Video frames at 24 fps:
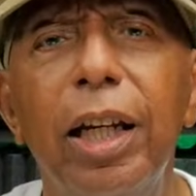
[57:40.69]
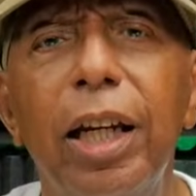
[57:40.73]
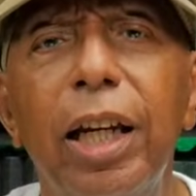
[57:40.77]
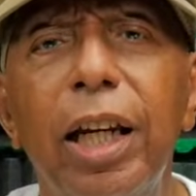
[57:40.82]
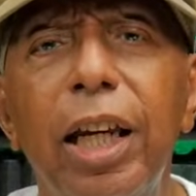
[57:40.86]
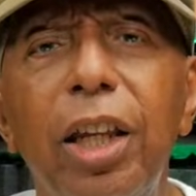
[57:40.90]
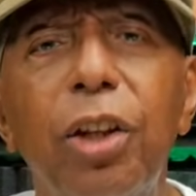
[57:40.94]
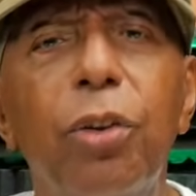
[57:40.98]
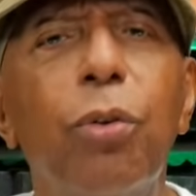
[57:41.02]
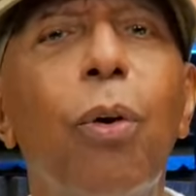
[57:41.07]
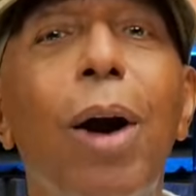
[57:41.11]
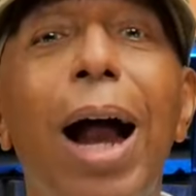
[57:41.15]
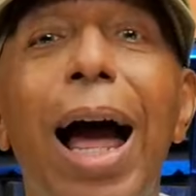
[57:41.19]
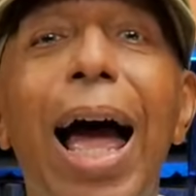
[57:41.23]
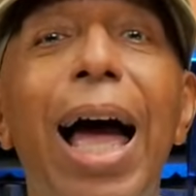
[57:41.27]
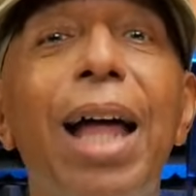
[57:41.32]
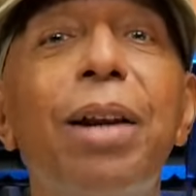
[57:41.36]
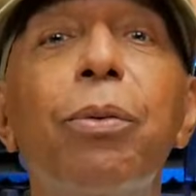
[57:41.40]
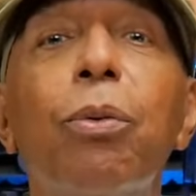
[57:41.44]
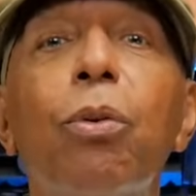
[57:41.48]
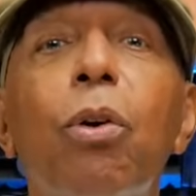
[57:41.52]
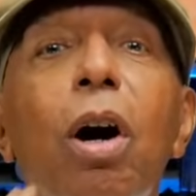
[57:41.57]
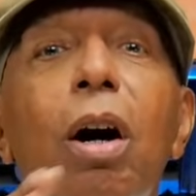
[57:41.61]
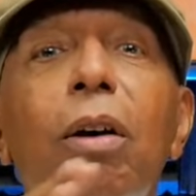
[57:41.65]
is
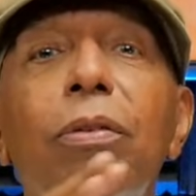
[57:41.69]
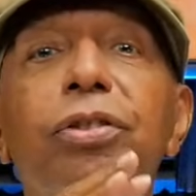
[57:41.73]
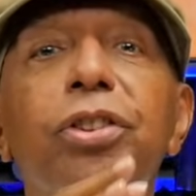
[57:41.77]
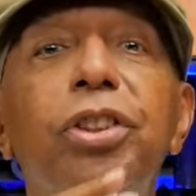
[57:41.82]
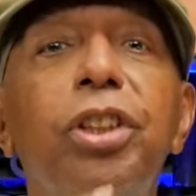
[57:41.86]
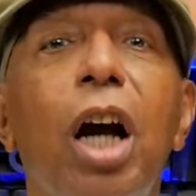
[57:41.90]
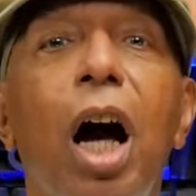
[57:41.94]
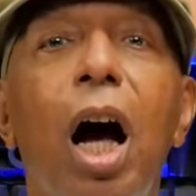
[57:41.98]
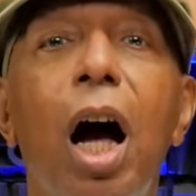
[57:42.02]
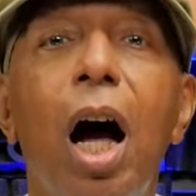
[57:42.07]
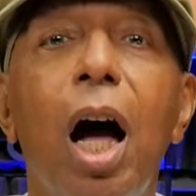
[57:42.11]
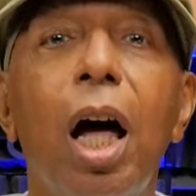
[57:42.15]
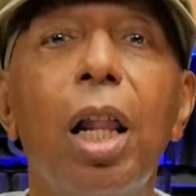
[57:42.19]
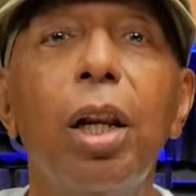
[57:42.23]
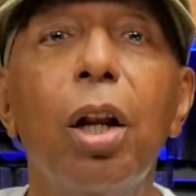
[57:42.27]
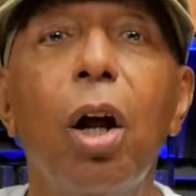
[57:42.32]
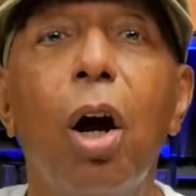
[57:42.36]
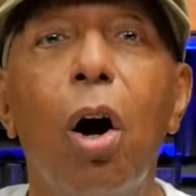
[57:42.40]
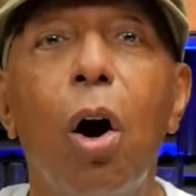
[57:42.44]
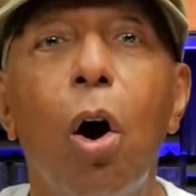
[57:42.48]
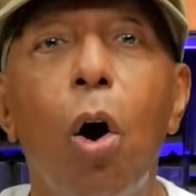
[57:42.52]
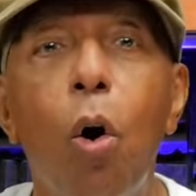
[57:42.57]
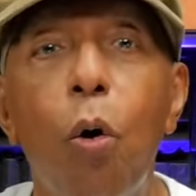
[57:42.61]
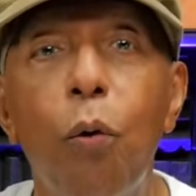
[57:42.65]
riding roughshod
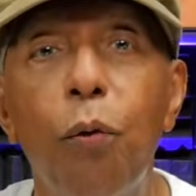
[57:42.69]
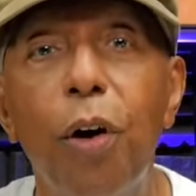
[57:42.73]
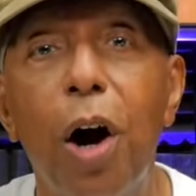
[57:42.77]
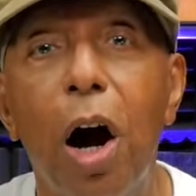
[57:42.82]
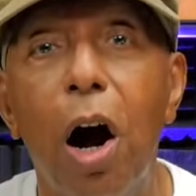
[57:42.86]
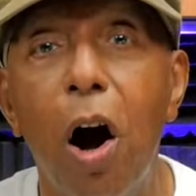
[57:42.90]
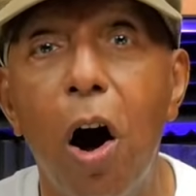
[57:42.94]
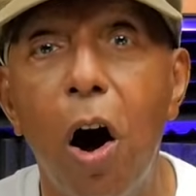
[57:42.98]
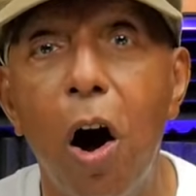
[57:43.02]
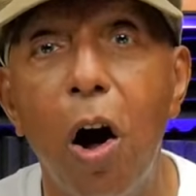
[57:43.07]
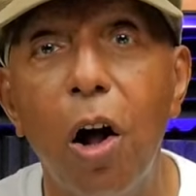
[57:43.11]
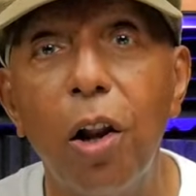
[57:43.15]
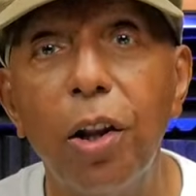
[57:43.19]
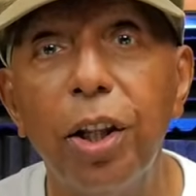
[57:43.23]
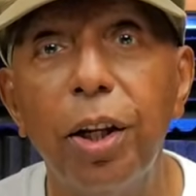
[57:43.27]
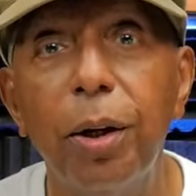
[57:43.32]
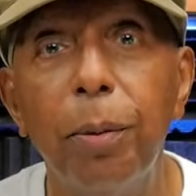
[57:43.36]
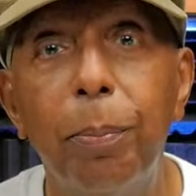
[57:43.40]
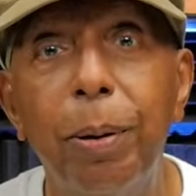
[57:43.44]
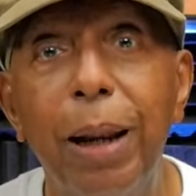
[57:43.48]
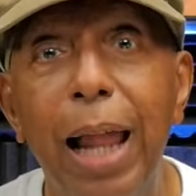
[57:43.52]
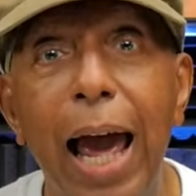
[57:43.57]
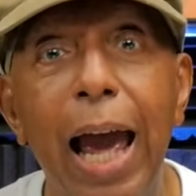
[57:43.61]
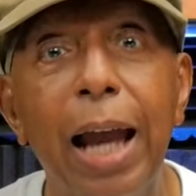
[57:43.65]
over all of the
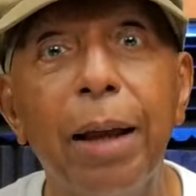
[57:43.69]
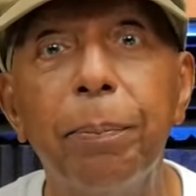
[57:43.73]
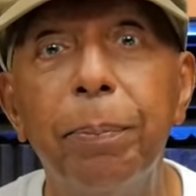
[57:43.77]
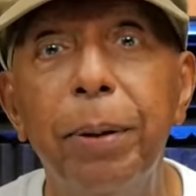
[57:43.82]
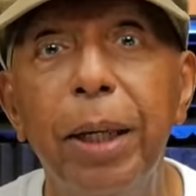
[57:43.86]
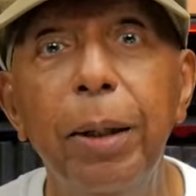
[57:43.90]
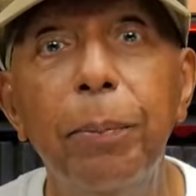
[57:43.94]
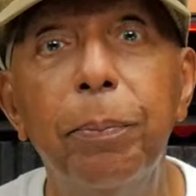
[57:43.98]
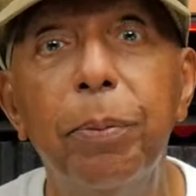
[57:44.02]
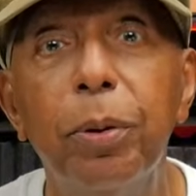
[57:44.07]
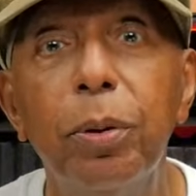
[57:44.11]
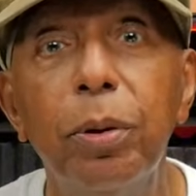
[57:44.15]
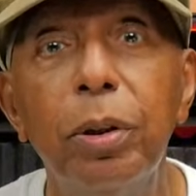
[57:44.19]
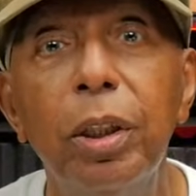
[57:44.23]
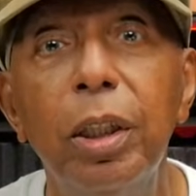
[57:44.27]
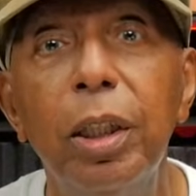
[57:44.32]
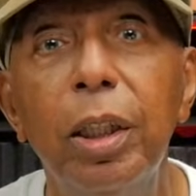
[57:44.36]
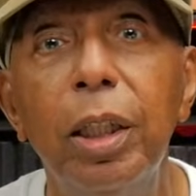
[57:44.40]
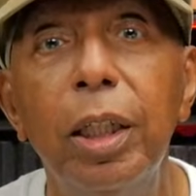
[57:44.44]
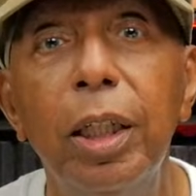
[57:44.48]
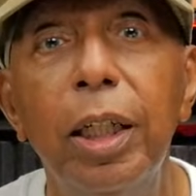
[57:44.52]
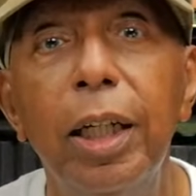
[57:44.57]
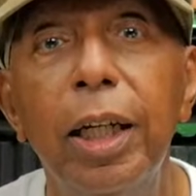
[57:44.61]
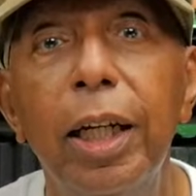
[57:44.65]
black people
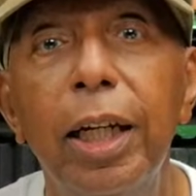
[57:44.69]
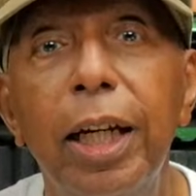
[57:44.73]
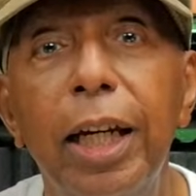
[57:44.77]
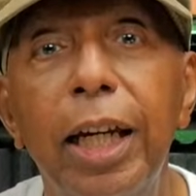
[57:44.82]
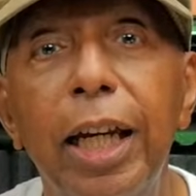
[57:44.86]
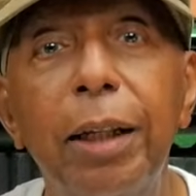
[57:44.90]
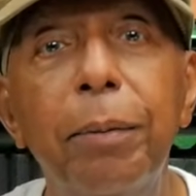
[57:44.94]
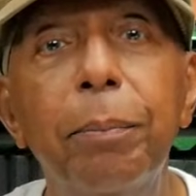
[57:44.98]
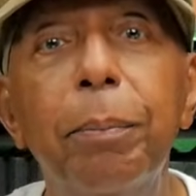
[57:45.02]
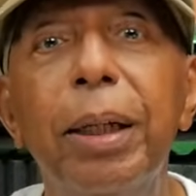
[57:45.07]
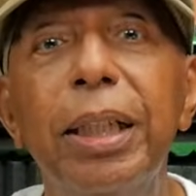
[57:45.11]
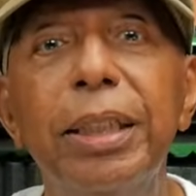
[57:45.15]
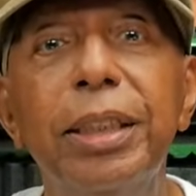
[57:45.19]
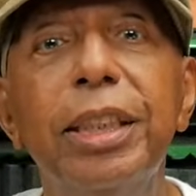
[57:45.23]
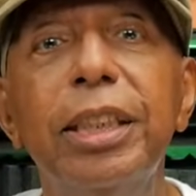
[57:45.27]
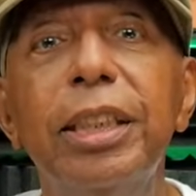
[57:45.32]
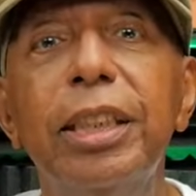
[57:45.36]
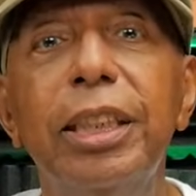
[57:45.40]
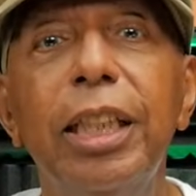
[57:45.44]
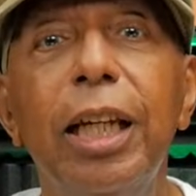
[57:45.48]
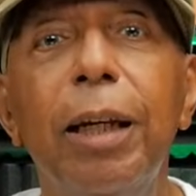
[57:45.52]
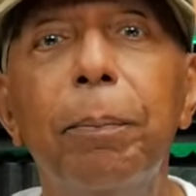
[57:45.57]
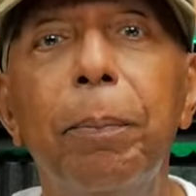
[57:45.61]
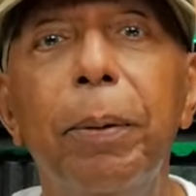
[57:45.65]
in
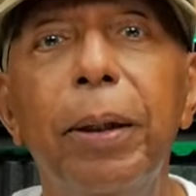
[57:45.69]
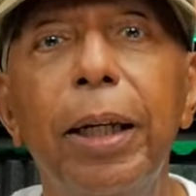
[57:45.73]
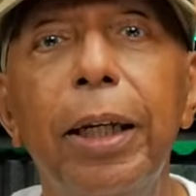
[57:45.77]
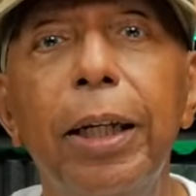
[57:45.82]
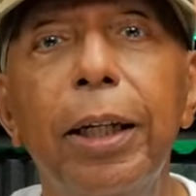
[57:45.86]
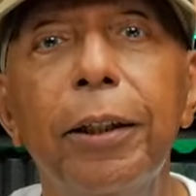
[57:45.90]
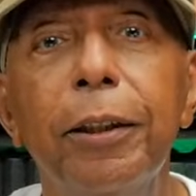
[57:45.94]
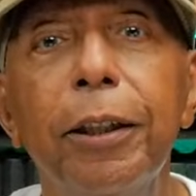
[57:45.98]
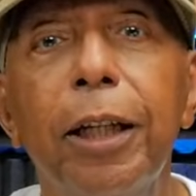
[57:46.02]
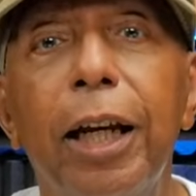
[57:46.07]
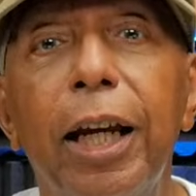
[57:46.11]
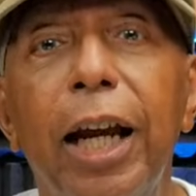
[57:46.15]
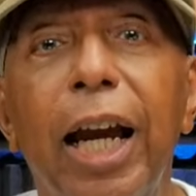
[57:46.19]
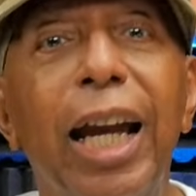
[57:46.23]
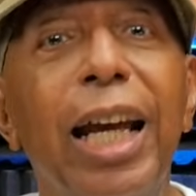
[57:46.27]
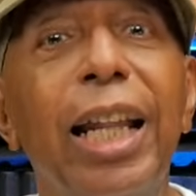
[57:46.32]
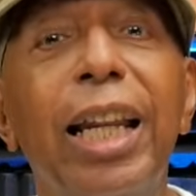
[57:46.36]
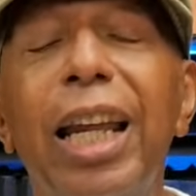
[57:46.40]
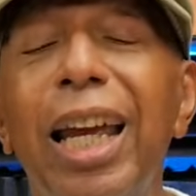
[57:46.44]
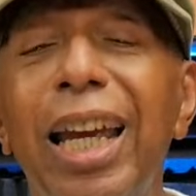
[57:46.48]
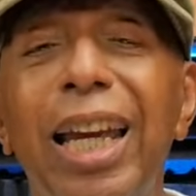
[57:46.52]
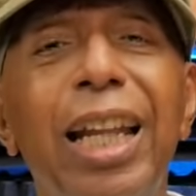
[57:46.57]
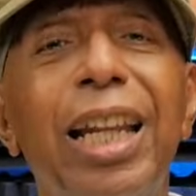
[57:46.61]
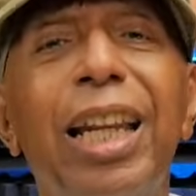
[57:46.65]
Mississippi
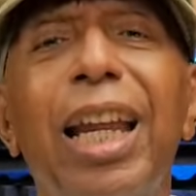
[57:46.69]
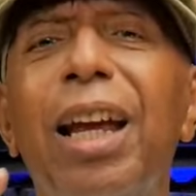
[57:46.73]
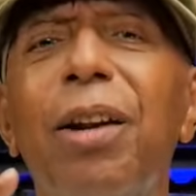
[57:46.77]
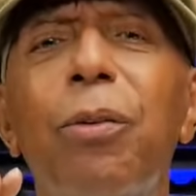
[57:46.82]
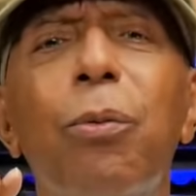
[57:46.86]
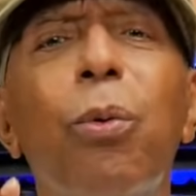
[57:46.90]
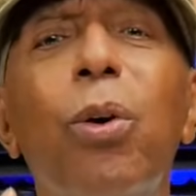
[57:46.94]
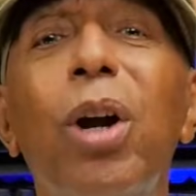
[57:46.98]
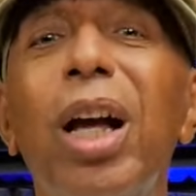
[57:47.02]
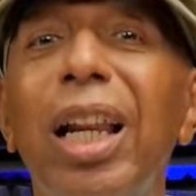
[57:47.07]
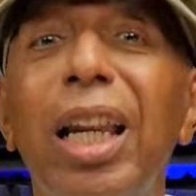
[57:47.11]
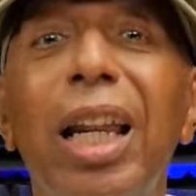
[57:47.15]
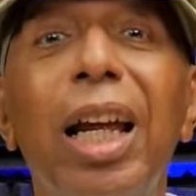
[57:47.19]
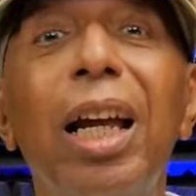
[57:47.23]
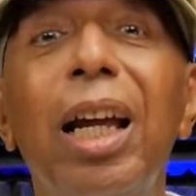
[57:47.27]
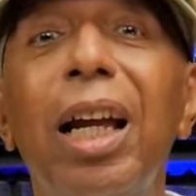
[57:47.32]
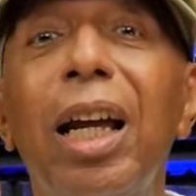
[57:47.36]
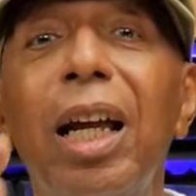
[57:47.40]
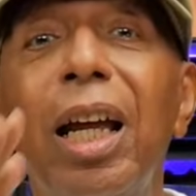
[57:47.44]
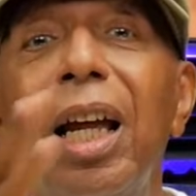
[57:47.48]
and really